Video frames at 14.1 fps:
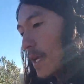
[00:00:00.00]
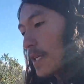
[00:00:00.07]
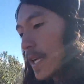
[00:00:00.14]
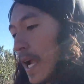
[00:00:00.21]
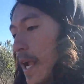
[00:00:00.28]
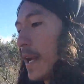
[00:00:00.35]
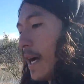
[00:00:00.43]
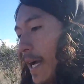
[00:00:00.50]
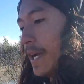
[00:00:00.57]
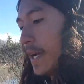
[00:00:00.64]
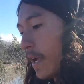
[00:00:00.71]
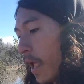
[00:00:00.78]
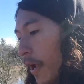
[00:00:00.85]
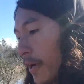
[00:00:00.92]
Can I
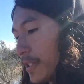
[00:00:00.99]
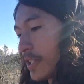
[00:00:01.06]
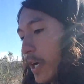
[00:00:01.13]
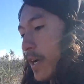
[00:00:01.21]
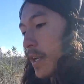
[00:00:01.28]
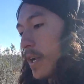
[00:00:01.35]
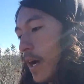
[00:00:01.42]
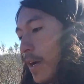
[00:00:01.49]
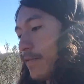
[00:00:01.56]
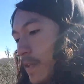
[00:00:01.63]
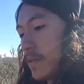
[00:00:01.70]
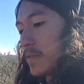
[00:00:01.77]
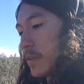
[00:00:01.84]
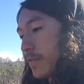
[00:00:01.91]
shut it off
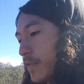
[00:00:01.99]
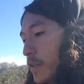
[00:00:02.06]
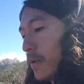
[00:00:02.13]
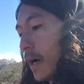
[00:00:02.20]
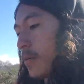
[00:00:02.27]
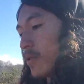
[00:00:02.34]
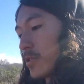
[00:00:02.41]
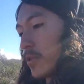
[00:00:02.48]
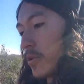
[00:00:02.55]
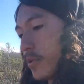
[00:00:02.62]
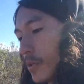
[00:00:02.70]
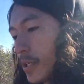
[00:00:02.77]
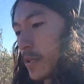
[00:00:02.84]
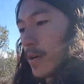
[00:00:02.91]
even a few hours
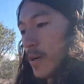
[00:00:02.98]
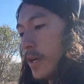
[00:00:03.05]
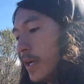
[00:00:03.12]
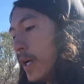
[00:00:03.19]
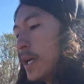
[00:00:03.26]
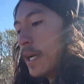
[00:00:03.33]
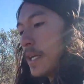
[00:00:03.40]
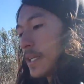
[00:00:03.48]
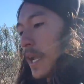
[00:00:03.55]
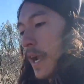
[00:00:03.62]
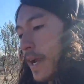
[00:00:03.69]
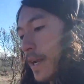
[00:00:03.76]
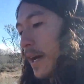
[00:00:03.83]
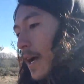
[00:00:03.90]
earlier?
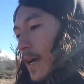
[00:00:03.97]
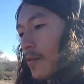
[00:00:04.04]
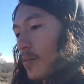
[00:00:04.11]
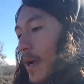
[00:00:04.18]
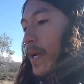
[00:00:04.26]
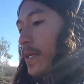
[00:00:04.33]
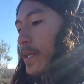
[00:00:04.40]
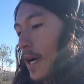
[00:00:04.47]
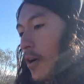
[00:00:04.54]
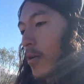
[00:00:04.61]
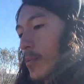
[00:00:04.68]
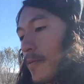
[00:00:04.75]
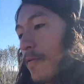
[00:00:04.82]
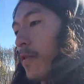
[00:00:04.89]
Can I wait an
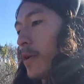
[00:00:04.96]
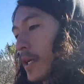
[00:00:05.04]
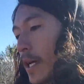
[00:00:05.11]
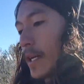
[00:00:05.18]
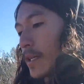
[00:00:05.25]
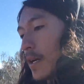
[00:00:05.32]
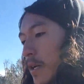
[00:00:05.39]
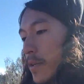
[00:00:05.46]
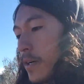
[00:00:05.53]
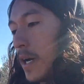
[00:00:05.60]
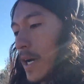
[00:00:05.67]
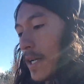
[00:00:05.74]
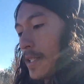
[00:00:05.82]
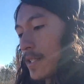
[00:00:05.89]
hour before getting
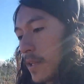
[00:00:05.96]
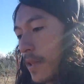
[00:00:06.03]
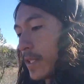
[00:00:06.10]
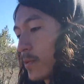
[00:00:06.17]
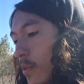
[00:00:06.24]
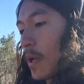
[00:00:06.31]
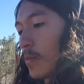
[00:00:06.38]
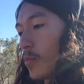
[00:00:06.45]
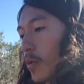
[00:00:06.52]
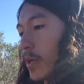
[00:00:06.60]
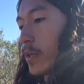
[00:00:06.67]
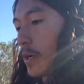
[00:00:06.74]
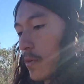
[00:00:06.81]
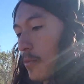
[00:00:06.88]
online? So that's what I'm
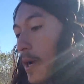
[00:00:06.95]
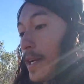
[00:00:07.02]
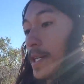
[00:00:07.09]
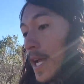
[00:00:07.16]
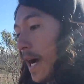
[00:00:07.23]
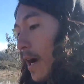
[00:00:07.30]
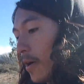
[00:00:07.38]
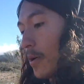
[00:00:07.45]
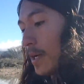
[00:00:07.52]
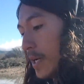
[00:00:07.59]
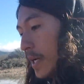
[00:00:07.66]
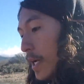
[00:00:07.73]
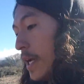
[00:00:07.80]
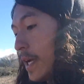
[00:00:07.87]
working on right now.
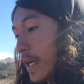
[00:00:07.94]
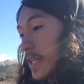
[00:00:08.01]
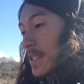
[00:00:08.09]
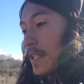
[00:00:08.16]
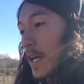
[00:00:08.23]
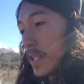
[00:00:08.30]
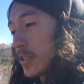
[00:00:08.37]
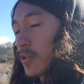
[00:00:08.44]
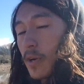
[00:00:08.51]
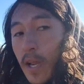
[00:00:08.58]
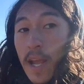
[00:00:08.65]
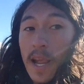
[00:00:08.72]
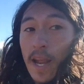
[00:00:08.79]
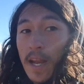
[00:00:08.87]

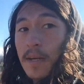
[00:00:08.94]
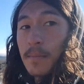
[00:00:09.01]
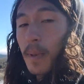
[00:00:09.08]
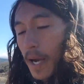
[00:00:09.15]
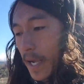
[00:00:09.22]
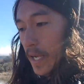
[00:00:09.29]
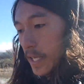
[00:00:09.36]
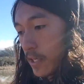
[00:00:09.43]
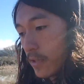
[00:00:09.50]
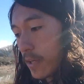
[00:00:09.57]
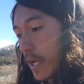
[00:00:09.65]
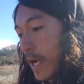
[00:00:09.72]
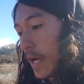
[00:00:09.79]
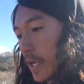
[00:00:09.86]
Yesterday, my
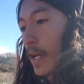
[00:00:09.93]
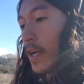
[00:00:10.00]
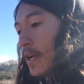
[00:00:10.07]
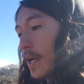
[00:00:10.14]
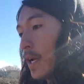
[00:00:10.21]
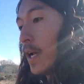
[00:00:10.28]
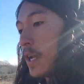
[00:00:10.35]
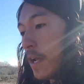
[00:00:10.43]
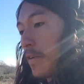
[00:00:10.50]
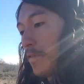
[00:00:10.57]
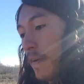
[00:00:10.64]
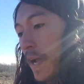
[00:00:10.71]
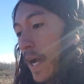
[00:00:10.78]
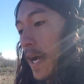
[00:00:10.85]
internet
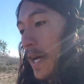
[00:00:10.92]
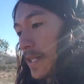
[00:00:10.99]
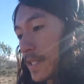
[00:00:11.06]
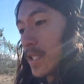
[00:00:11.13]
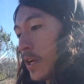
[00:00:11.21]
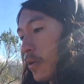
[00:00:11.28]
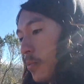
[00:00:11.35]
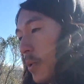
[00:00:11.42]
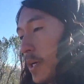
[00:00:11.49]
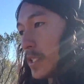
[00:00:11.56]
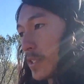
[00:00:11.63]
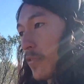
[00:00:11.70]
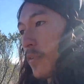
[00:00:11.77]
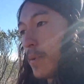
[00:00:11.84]
fast
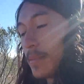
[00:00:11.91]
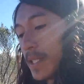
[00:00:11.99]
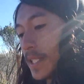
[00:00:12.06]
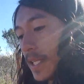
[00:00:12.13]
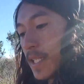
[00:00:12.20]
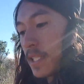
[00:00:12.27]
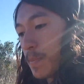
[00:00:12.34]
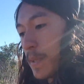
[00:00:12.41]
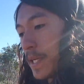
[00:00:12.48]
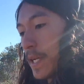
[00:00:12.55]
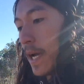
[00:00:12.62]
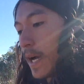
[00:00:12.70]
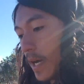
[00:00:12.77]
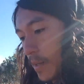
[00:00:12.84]
was from 6
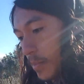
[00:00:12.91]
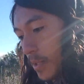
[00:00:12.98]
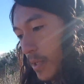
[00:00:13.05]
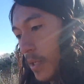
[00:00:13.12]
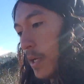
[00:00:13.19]
p.m.